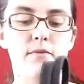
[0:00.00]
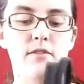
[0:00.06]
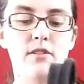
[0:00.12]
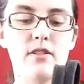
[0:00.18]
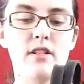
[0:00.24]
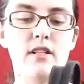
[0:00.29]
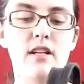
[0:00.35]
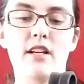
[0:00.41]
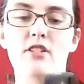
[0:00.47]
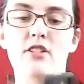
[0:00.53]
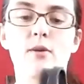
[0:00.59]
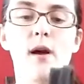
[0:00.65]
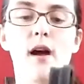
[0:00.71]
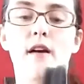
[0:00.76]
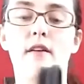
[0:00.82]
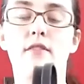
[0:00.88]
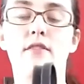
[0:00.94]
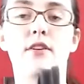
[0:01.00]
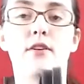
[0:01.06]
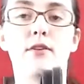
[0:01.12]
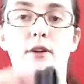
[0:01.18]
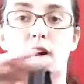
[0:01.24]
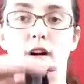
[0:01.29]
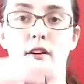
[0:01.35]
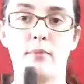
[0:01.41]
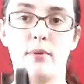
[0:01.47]
So the next you have the
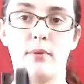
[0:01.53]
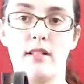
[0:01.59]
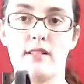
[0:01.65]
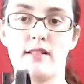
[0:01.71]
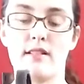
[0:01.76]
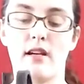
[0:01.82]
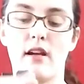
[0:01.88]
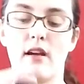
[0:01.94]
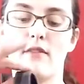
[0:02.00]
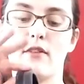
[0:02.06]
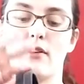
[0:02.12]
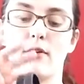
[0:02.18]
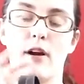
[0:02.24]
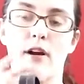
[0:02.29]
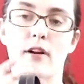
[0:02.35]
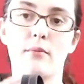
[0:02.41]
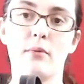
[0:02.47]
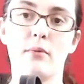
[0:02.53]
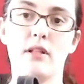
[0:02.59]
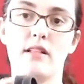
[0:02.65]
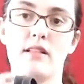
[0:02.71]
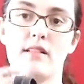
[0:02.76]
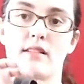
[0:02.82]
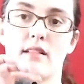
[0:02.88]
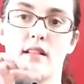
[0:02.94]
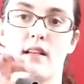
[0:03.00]
crown piece. Now you have the crown
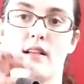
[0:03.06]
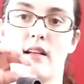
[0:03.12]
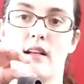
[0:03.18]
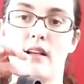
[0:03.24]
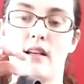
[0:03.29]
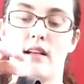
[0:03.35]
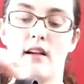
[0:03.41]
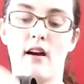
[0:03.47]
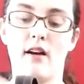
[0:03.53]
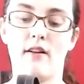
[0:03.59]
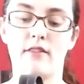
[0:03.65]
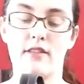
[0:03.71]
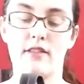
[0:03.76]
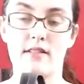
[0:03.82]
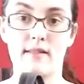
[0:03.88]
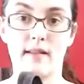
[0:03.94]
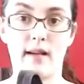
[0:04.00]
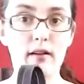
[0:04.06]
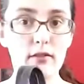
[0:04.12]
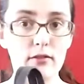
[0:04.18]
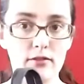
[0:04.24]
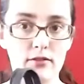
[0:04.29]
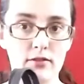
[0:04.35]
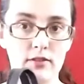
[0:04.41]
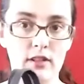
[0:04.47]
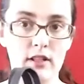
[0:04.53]
piece of itself,
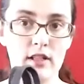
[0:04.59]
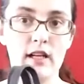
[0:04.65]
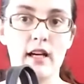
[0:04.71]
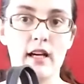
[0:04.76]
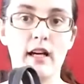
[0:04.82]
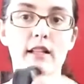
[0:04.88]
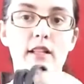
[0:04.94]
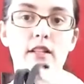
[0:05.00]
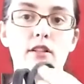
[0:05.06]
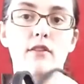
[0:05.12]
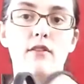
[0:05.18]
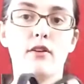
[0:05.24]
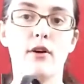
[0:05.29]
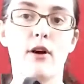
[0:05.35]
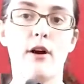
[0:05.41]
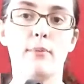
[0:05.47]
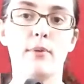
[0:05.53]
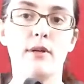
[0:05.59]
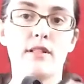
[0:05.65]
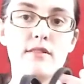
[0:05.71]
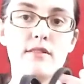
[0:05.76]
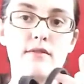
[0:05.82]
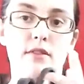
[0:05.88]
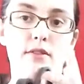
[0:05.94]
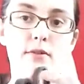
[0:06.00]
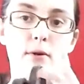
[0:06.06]
and then you have the crown piece
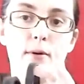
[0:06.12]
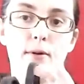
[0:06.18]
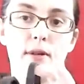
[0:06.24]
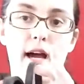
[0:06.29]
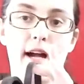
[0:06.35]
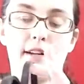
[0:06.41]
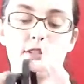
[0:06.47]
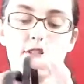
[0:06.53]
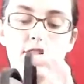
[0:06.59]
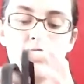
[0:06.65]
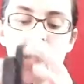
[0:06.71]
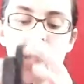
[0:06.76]
of the throat latch.